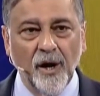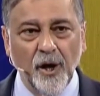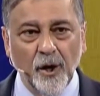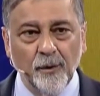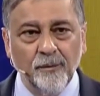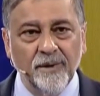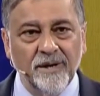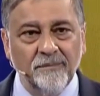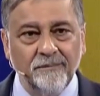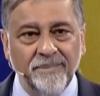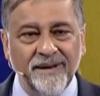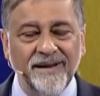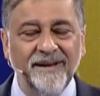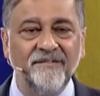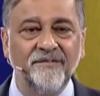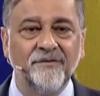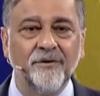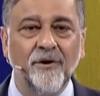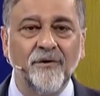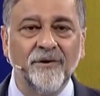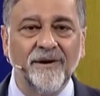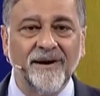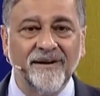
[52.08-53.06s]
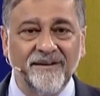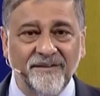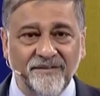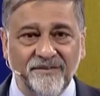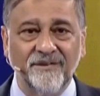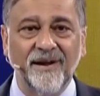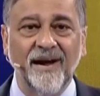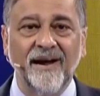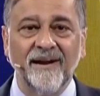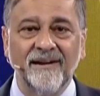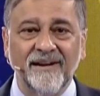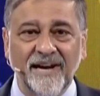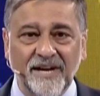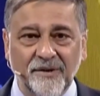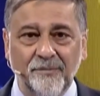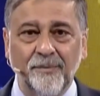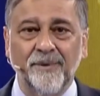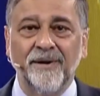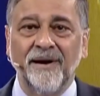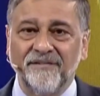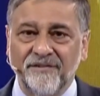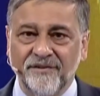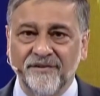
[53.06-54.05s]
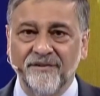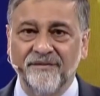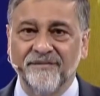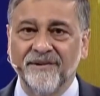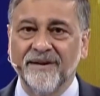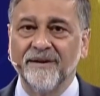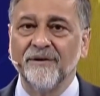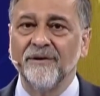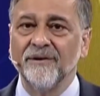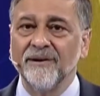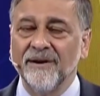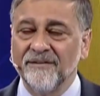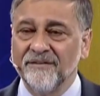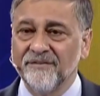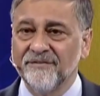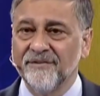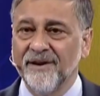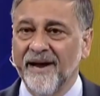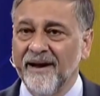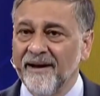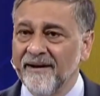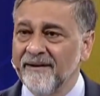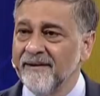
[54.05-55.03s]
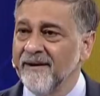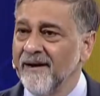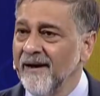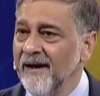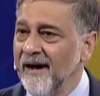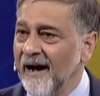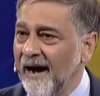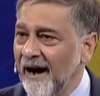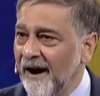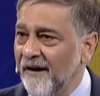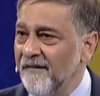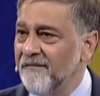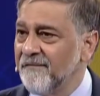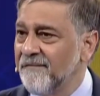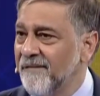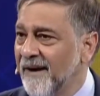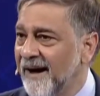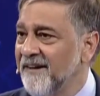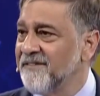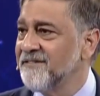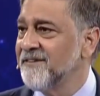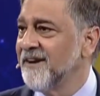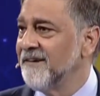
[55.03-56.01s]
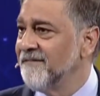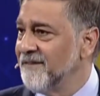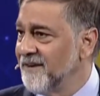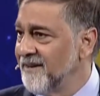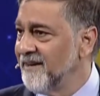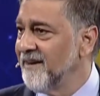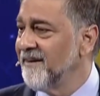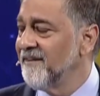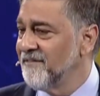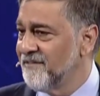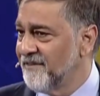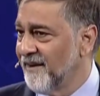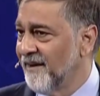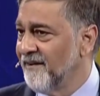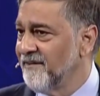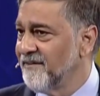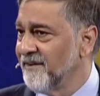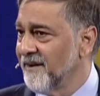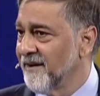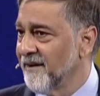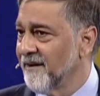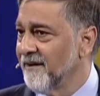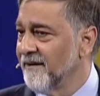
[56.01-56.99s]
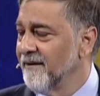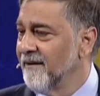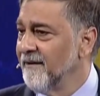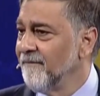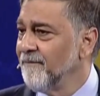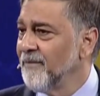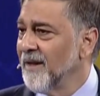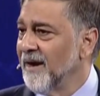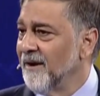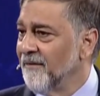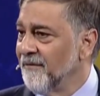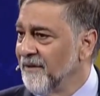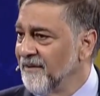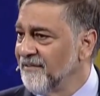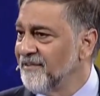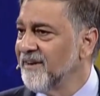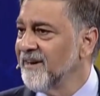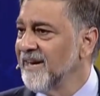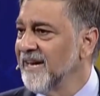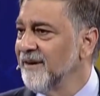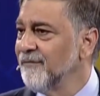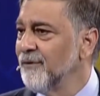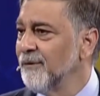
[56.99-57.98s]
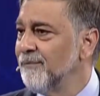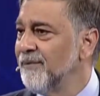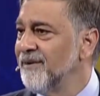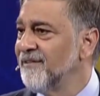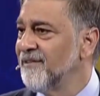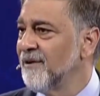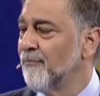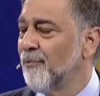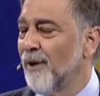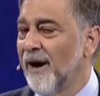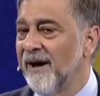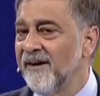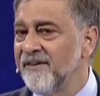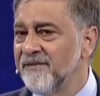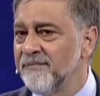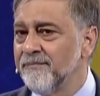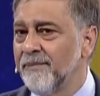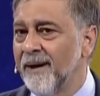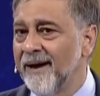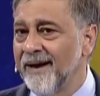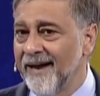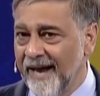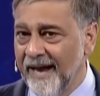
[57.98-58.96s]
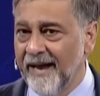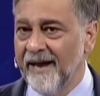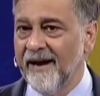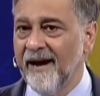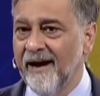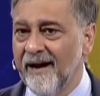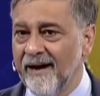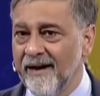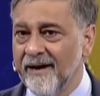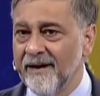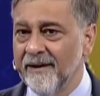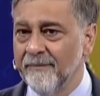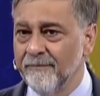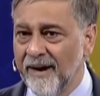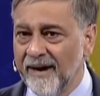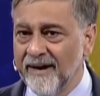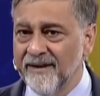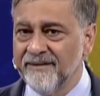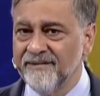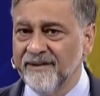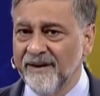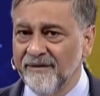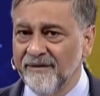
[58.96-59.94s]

Human beings don't understand exponentials. They don't understand how fast everything is changing. Recently, we've been surprised by AI, by